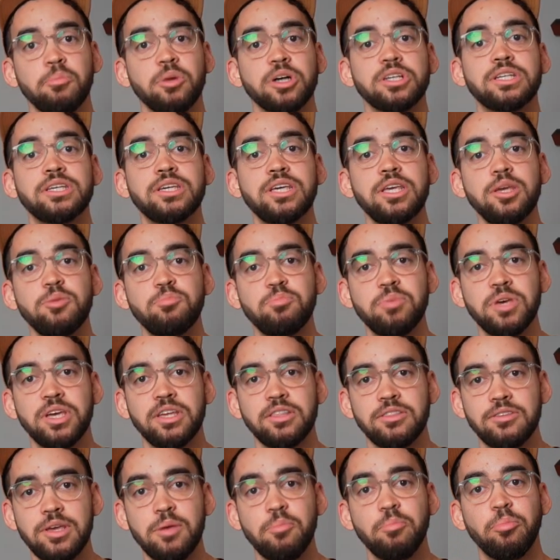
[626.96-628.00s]
but
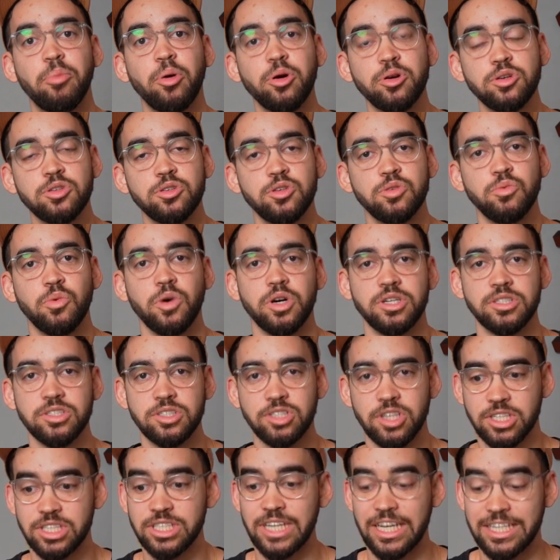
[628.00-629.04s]
keeping the important ones,
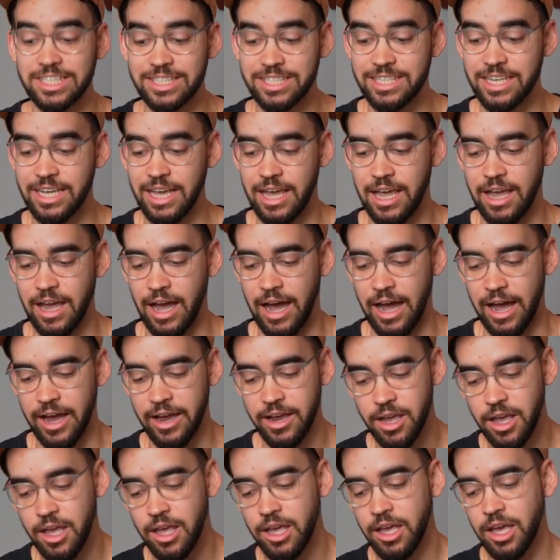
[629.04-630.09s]
such as the
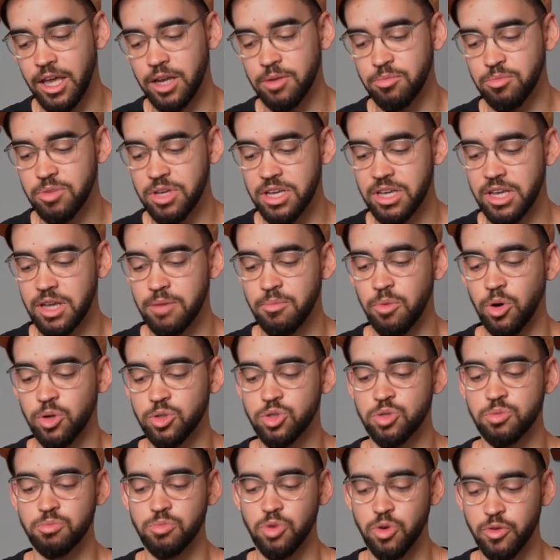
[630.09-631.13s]
AI and being able
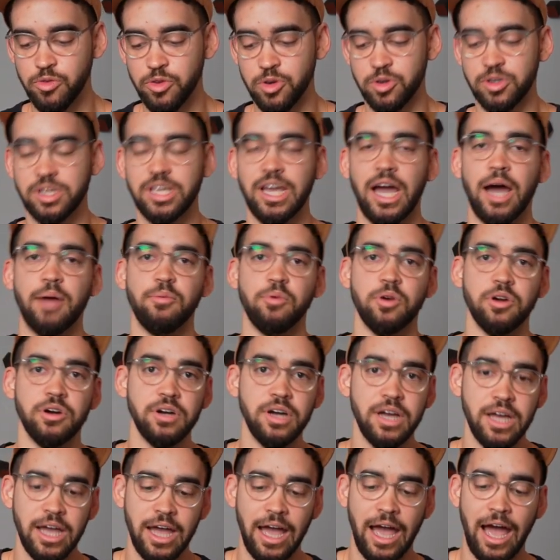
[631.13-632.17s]
to move your
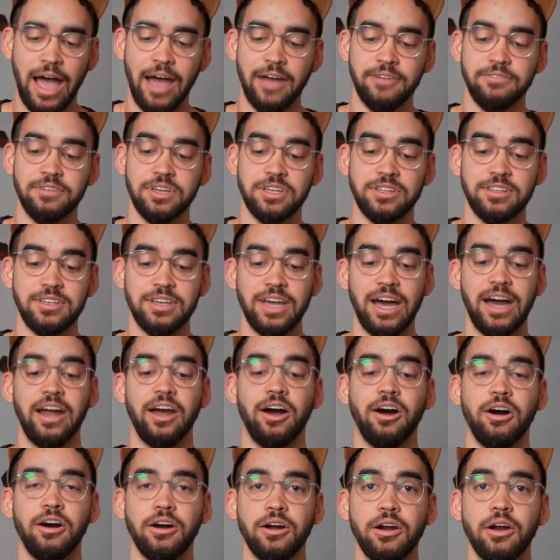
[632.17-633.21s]
camera, having the
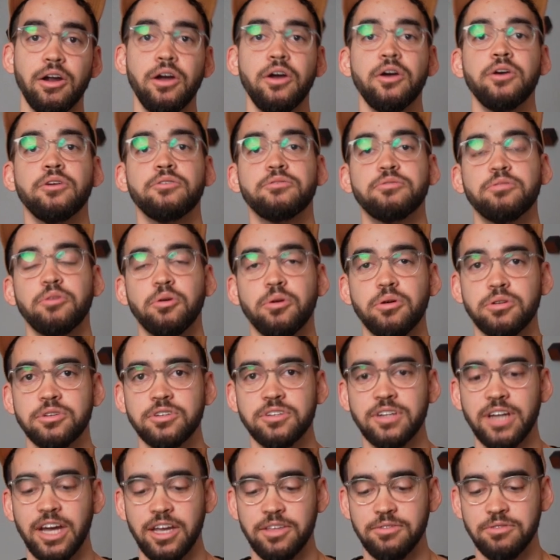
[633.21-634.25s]
IR for
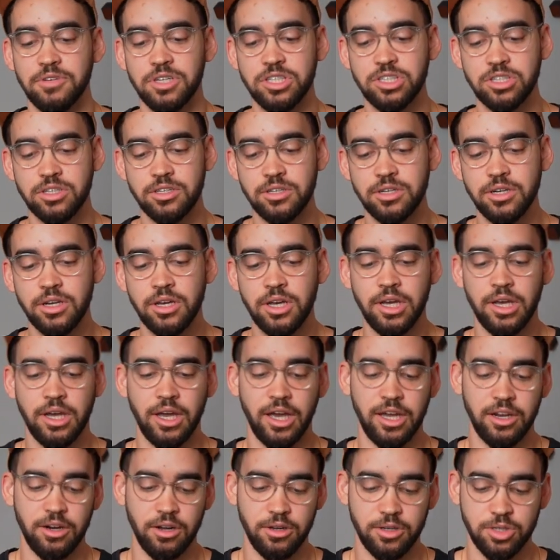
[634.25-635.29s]
the night vision,
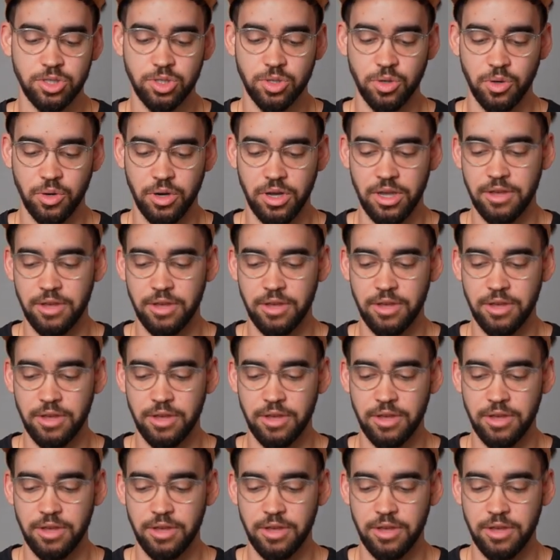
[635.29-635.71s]
and also